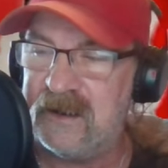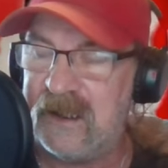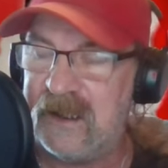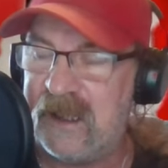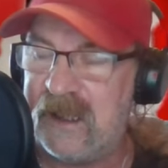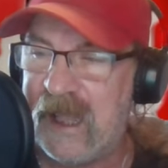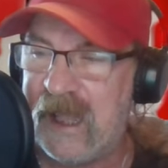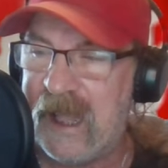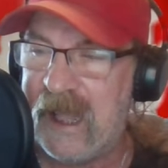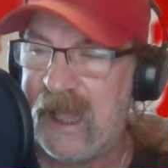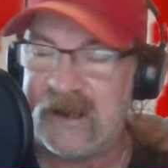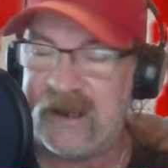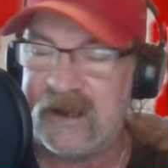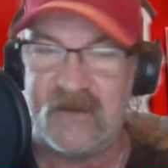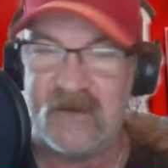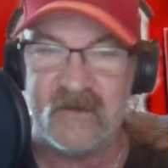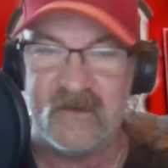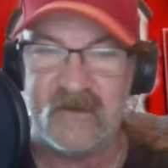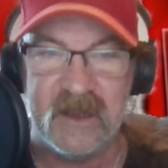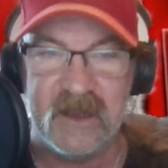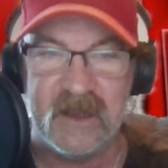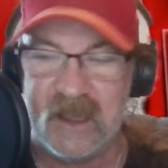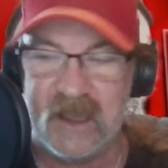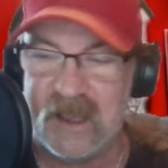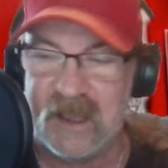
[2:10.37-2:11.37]

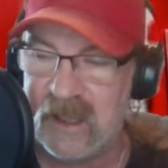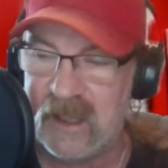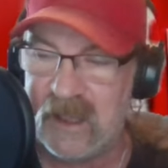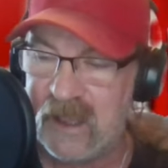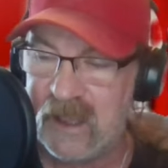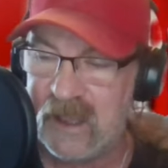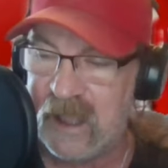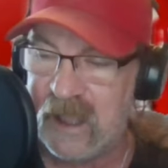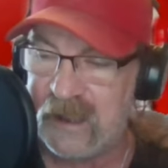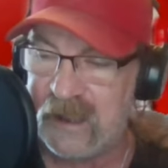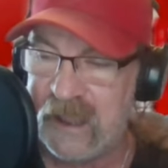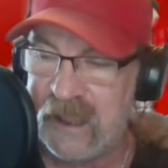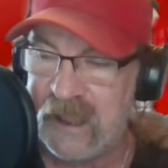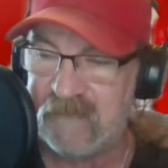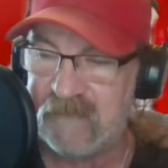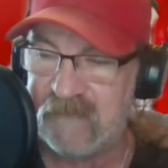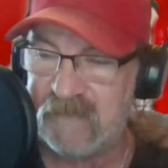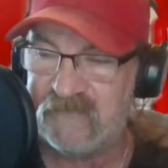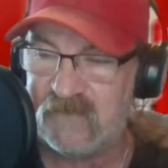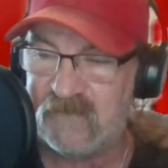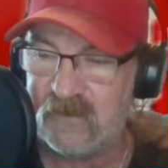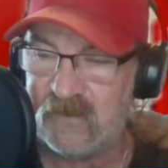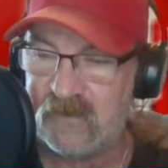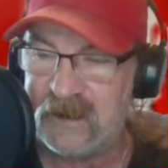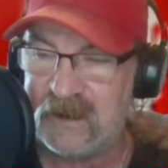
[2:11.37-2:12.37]
I can't
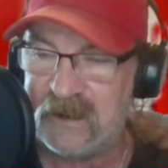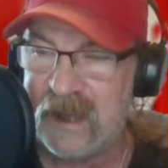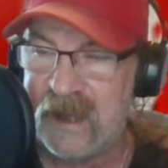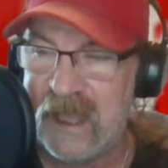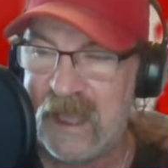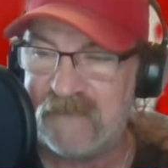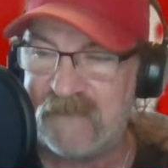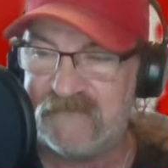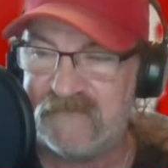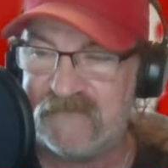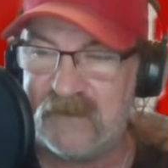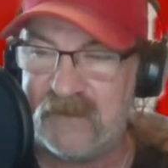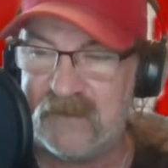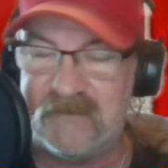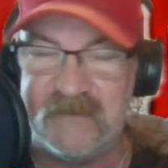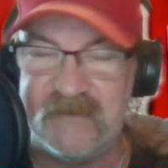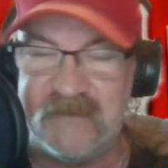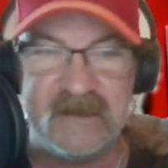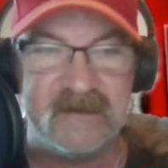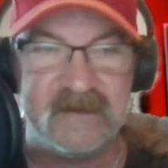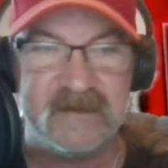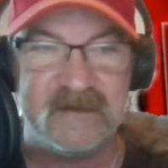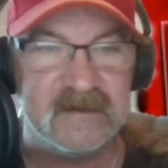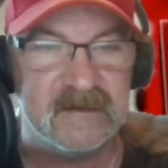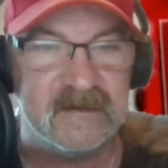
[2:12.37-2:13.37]
for the life of
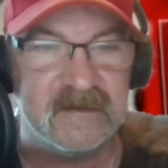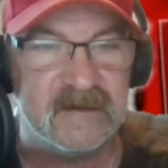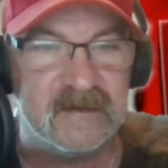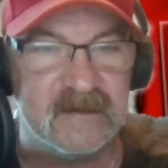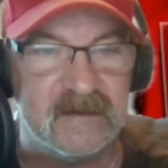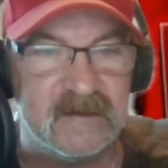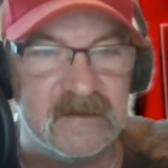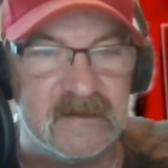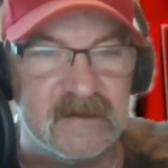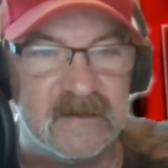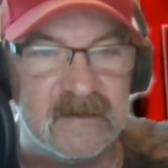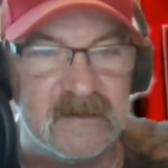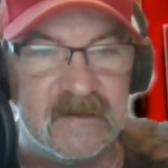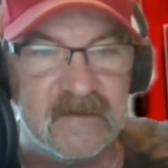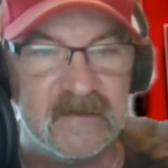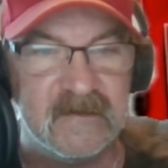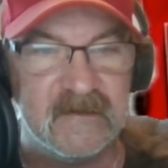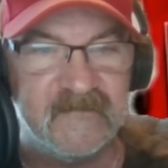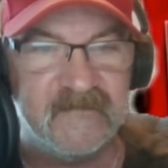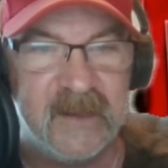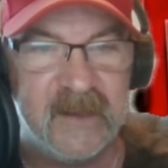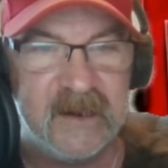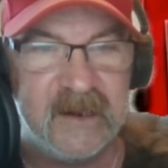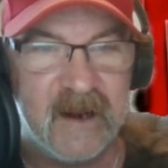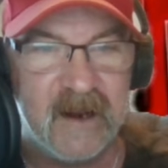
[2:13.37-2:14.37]
me
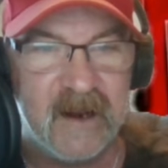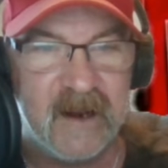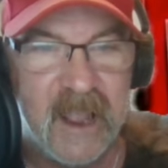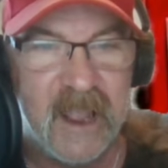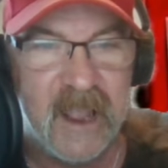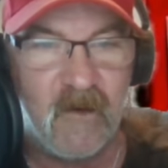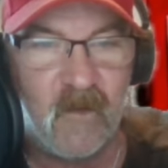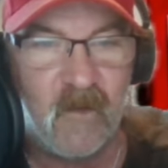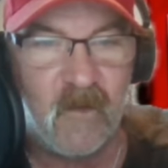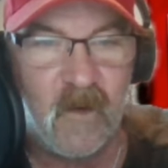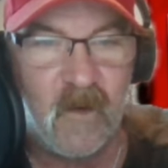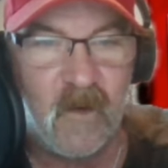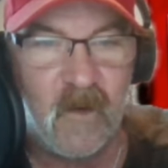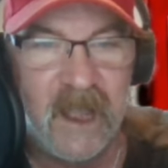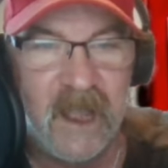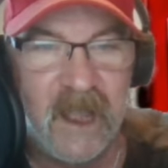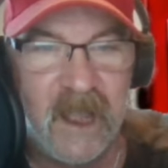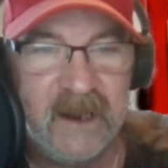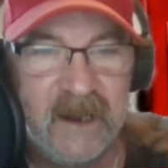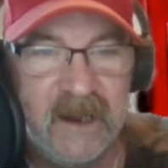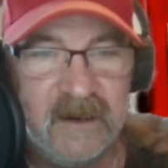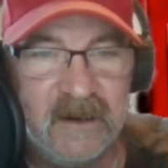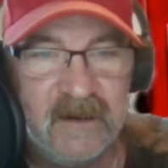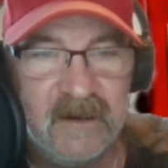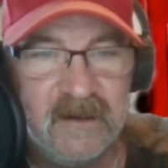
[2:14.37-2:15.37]
figure out
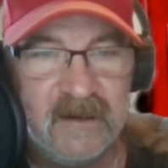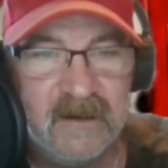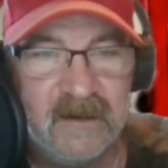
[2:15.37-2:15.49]
why,